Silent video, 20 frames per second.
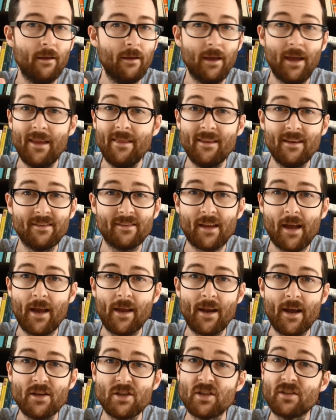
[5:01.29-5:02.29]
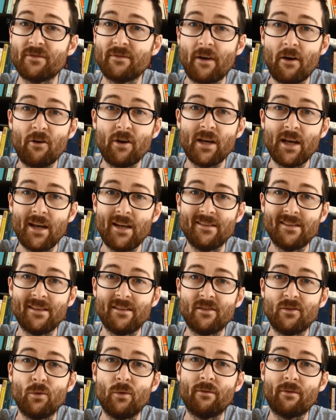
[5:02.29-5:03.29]
in this day and age, it's very easy
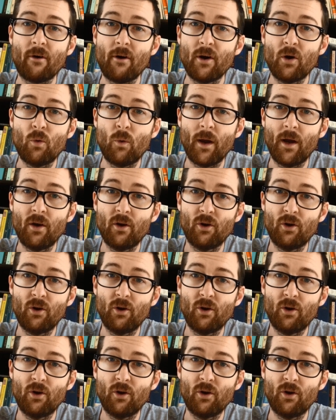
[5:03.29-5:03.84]
to do a very quick